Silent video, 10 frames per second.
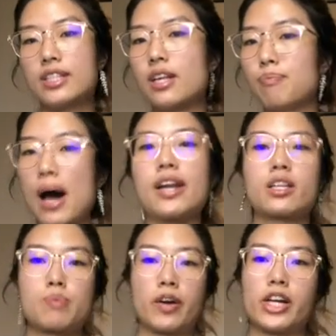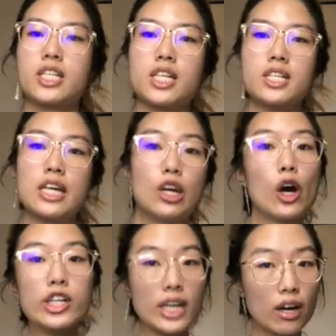some bad experiences in
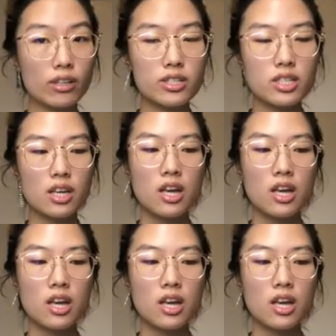hotels,